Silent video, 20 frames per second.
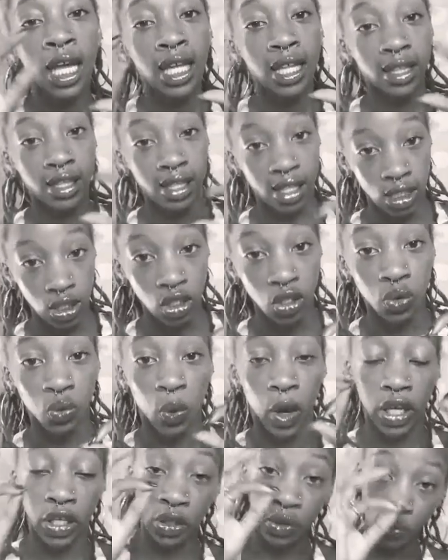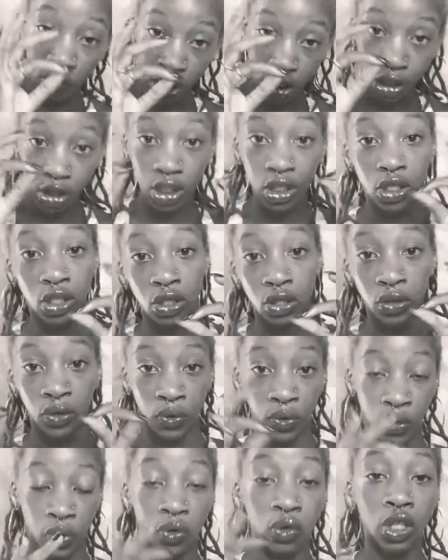this is what you need to
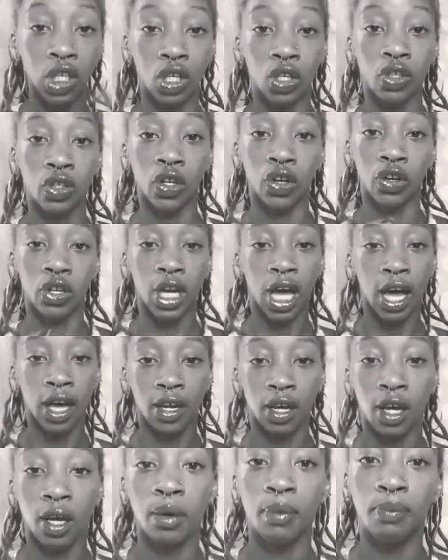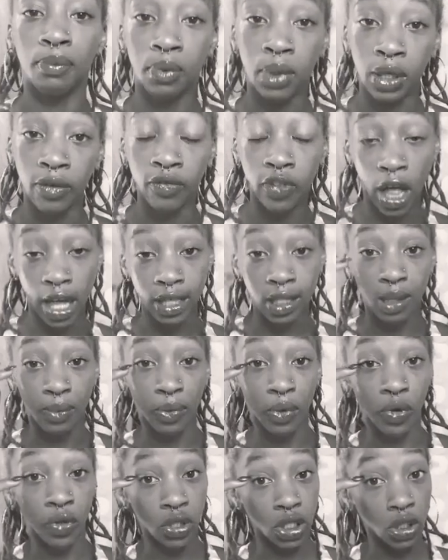do, you need to learn how to be
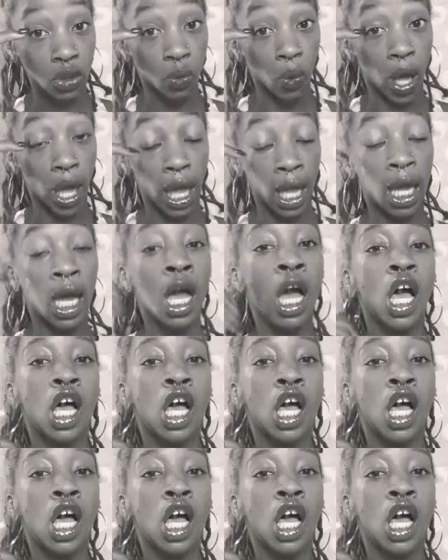flexible in this way.